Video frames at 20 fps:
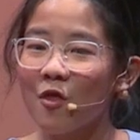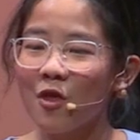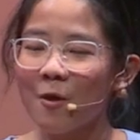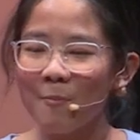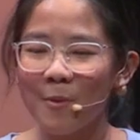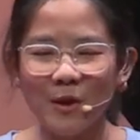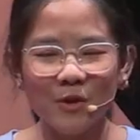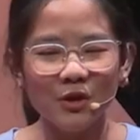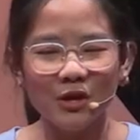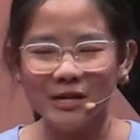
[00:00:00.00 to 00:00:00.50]

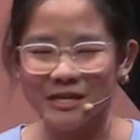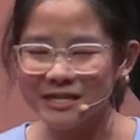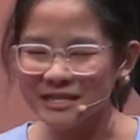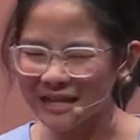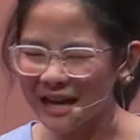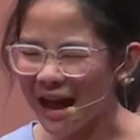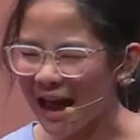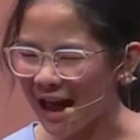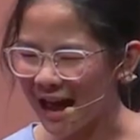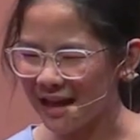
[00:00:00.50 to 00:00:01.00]
the brother
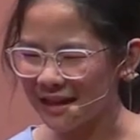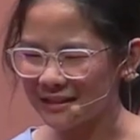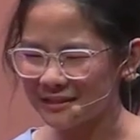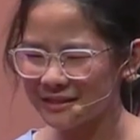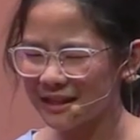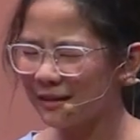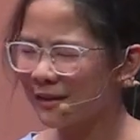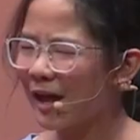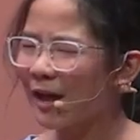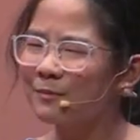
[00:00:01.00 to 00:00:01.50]
dies
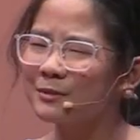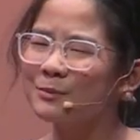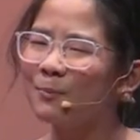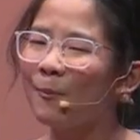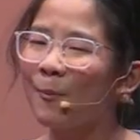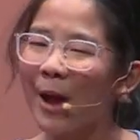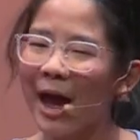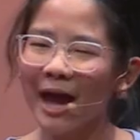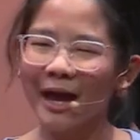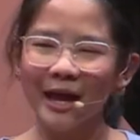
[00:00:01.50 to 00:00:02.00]
and comes
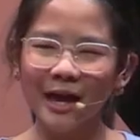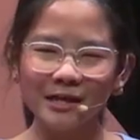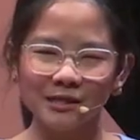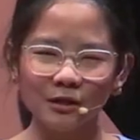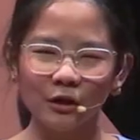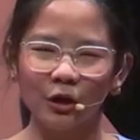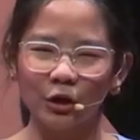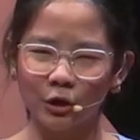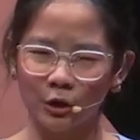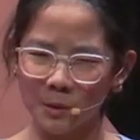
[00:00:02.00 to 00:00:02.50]
back
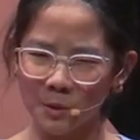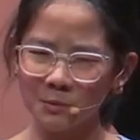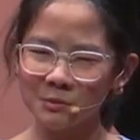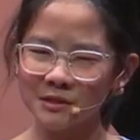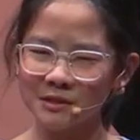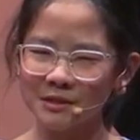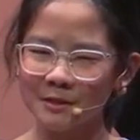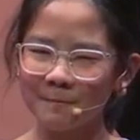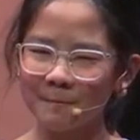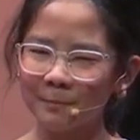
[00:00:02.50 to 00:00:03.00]
as a
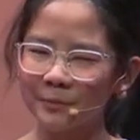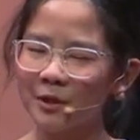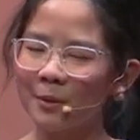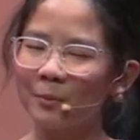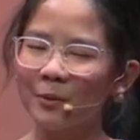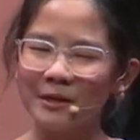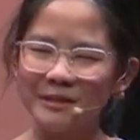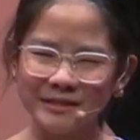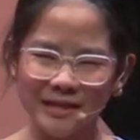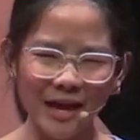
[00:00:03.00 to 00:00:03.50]
ghost to
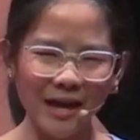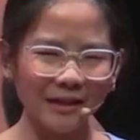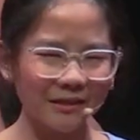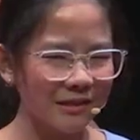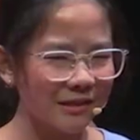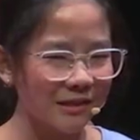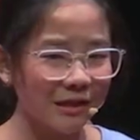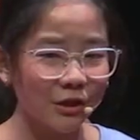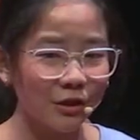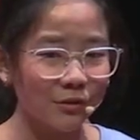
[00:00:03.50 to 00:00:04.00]

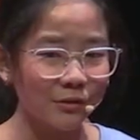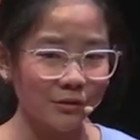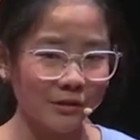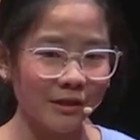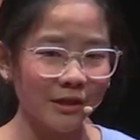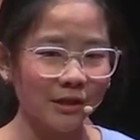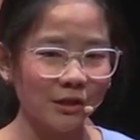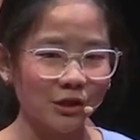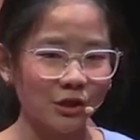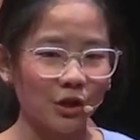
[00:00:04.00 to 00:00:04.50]
protect his little
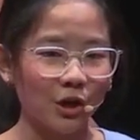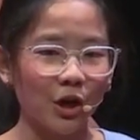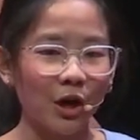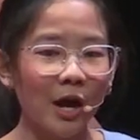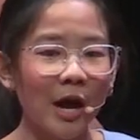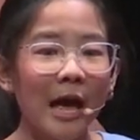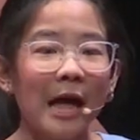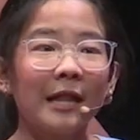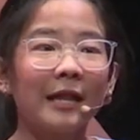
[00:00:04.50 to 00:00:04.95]
sister